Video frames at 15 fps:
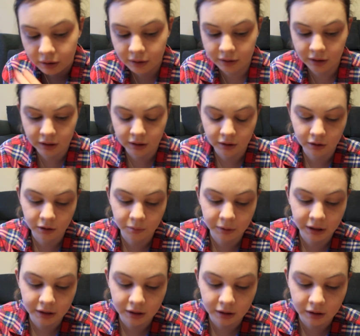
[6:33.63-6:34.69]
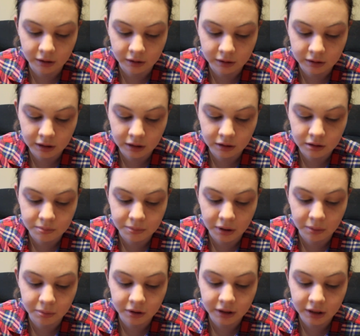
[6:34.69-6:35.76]
And then I go back in and take the
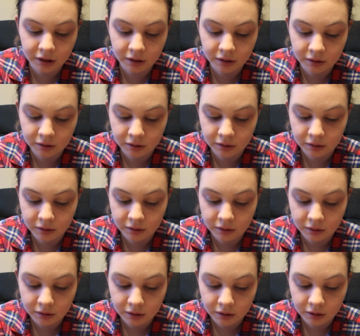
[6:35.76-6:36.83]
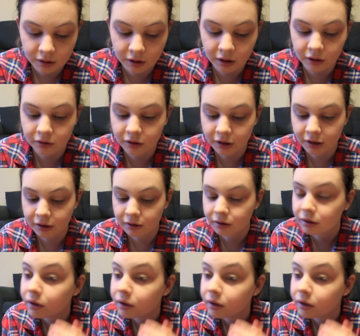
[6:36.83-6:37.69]
bubbly color